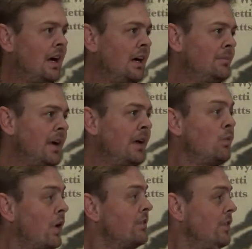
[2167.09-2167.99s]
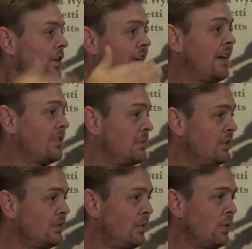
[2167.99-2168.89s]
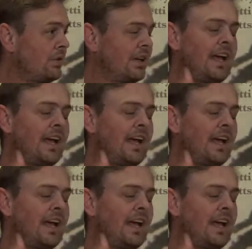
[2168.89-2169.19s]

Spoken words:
And one of those has to be a sport.